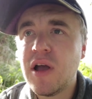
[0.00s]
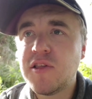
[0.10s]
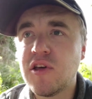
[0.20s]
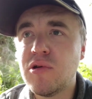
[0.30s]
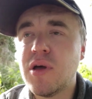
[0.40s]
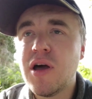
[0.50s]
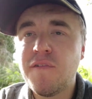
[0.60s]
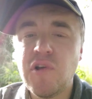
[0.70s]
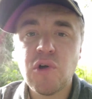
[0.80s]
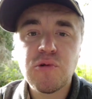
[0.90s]
to
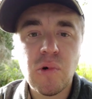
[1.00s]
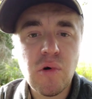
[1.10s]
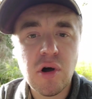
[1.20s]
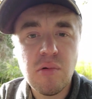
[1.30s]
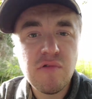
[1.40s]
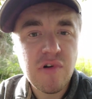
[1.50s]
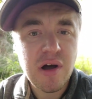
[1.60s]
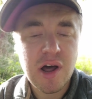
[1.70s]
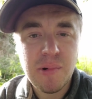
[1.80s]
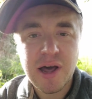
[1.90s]
flush water
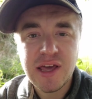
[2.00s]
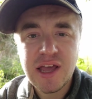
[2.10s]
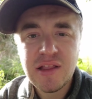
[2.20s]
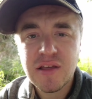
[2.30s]
right away in.